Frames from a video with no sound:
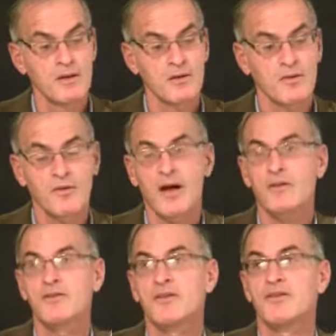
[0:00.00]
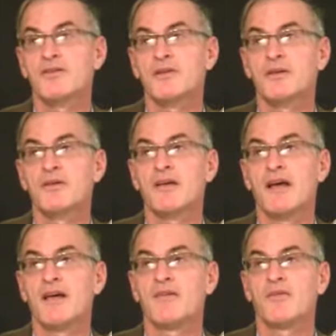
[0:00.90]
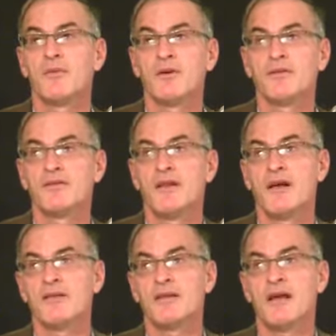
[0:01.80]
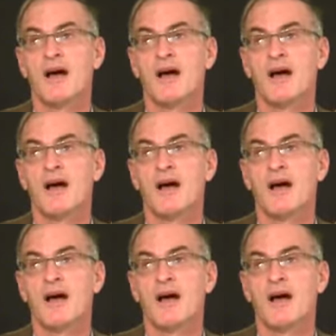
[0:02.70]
The grounds Israel gave was that the